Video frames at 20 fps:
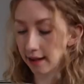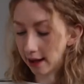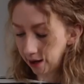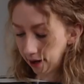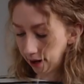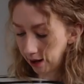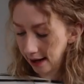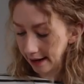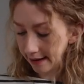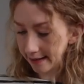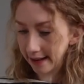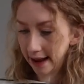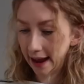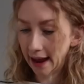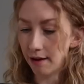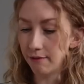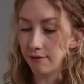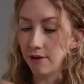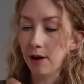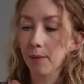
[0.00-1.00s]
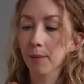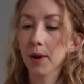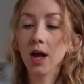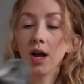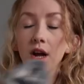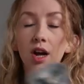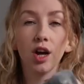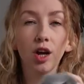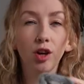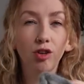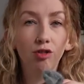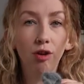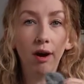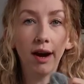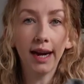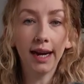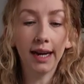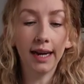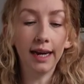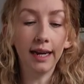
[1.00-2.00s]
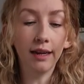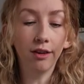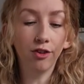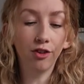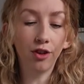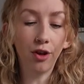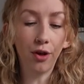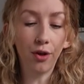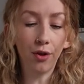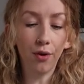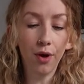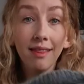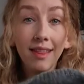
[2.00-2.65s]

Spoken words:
It needs to have a dry clean too.